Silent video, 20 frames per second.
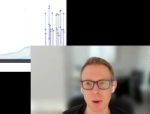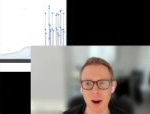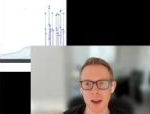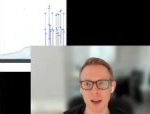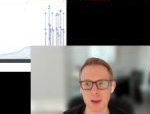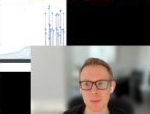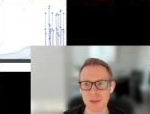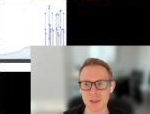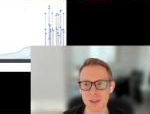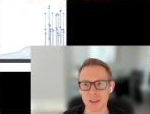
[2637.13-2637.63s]

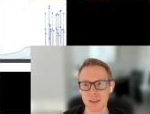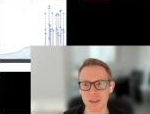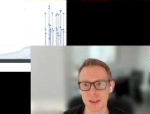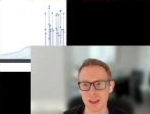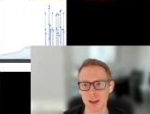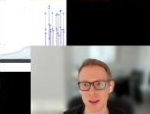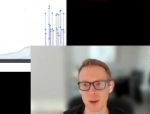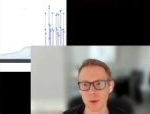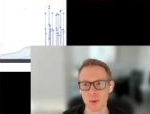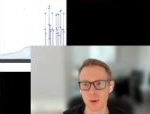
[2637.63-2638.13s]
pipes,
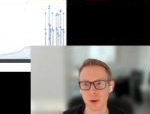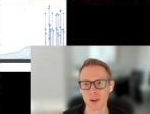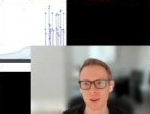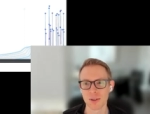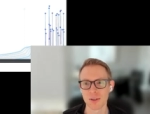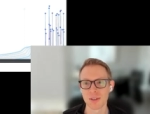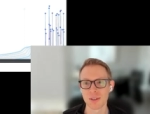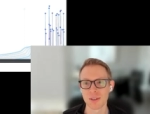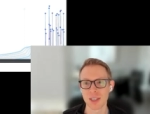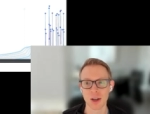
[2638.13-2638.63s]
then it
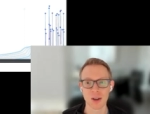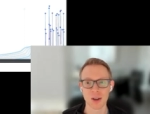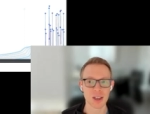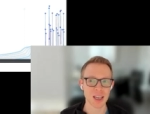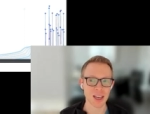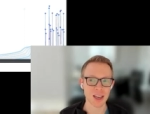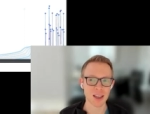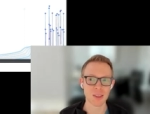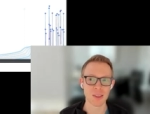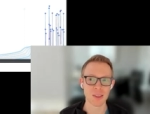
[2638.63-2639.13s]
will
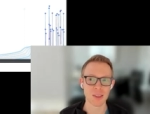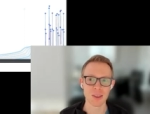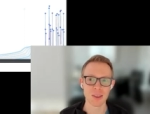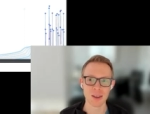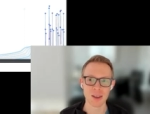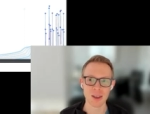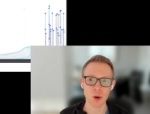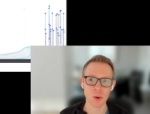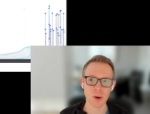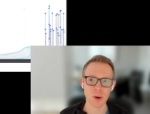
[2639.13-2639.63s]
delegate
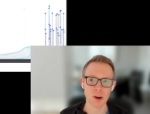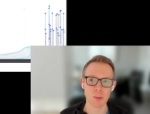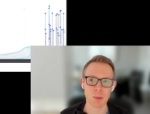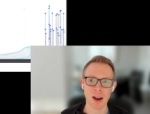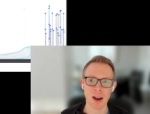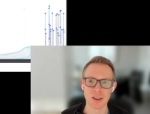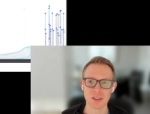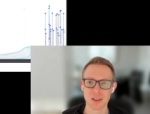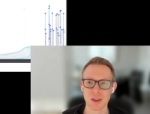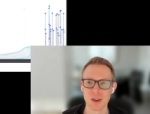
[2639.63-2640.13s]
the query
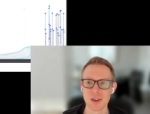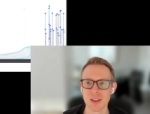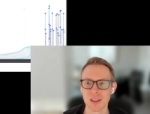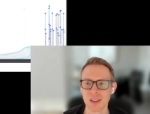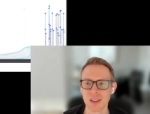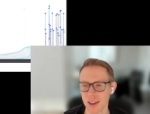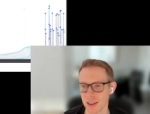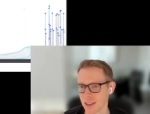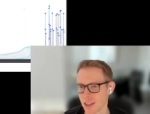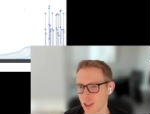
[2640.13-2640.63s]
execution
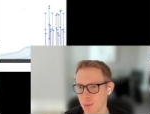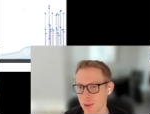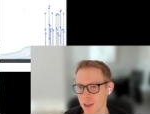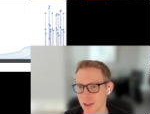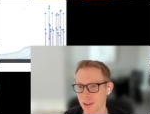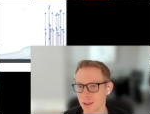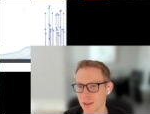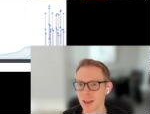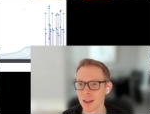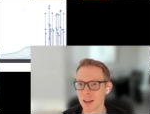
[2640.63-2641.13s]
to
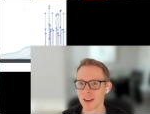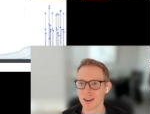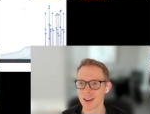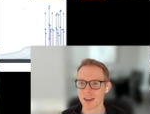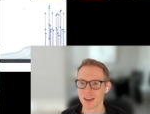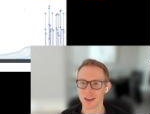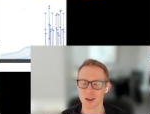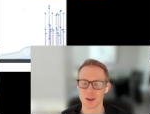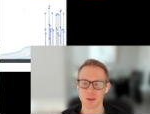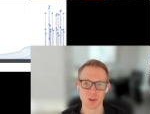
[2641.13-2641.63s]
DuckDB
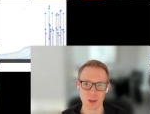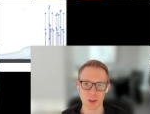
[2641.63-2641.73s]
um,